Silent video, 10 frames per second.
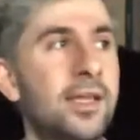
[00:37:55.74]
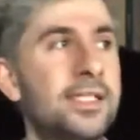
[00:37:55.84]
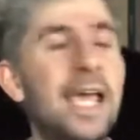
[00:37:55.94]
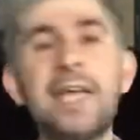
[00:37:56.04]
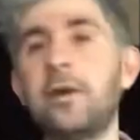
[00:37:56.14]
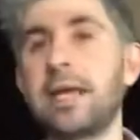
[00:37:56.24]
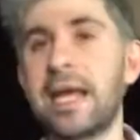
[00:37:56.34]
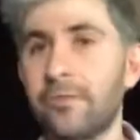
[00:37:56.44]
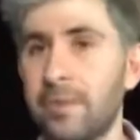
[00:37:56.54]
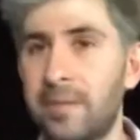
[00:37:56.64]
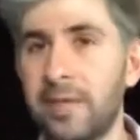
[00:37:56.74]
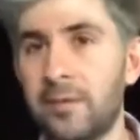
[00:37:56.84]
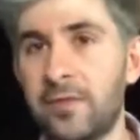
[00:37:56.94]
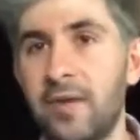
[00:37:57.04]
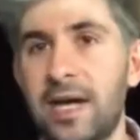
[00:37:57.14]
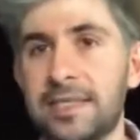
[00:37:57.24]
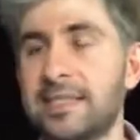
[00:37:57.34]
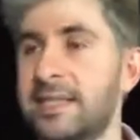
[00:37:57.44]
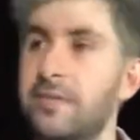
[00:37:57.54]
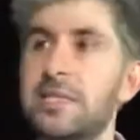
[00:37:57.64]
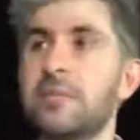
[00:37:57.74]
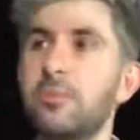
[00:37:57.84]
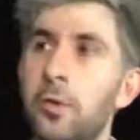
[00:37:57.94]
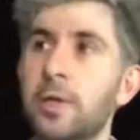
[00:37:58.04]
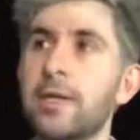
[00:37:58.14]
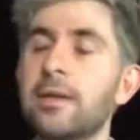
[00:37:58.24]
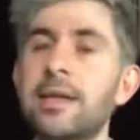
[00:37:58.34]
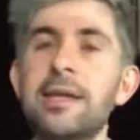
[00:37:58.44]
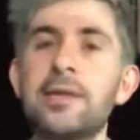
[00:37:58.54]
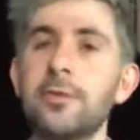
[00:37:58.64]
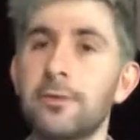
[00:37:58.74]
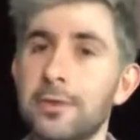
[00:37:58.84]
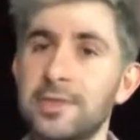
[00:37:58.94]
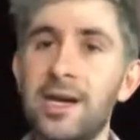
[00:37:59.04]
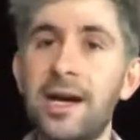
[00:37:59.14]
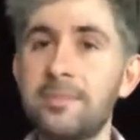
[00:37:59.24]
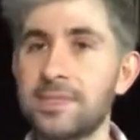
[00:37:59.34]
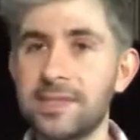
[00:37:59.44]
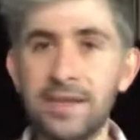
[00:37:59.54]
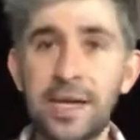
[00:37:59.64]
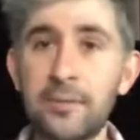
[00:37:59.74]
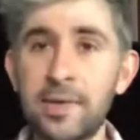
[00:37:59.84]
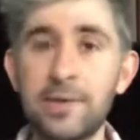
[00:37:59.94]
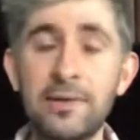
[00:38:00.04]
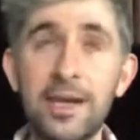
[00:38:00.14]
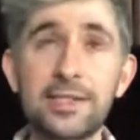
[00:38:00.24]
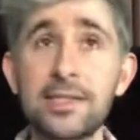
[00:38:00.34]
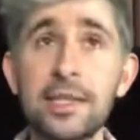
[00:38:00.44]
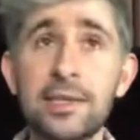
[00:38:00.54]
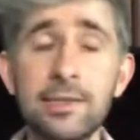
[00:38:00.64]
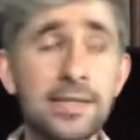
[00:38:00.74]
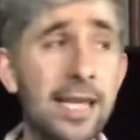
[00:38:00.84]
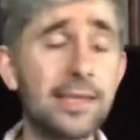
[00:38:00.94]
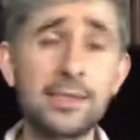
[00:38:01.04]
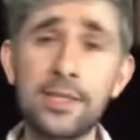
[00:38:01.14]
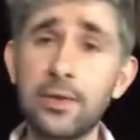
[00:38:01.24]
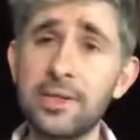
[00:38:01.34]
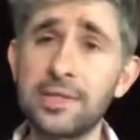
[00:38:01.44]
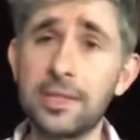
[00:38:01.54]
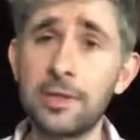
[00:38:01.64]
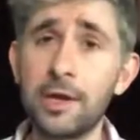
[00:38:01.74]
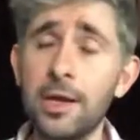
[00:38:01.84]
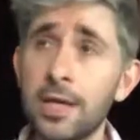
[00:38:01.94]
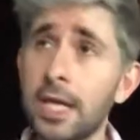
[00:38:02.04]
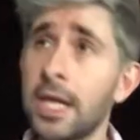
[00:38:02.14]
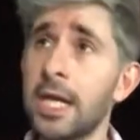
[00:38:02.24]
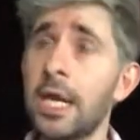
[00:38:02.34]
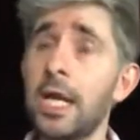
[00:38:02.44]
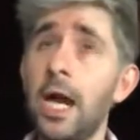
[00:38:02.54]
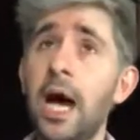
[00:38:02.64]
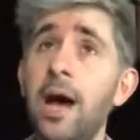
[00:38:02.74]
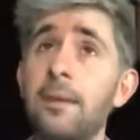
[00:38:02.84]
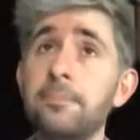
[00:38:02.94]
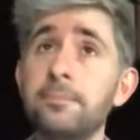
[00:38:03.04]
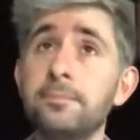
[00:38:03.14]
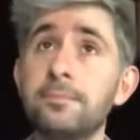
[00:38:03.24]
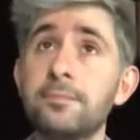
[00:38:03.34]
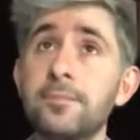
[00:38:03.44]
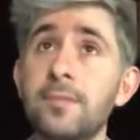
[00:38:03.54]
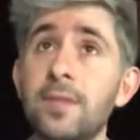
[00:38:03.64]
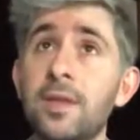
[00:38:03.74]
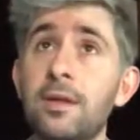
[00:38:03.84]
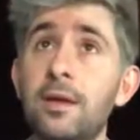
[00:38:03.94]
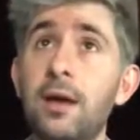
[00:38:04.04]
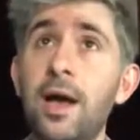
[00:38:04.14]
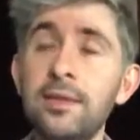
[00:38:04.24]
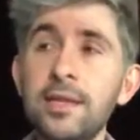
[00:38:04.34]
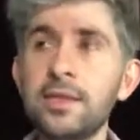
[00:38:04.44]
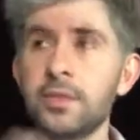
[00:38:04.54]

Take on every bit of advice as if it's important, and in your own time decide whether you're actually going to take it seriously or not. I think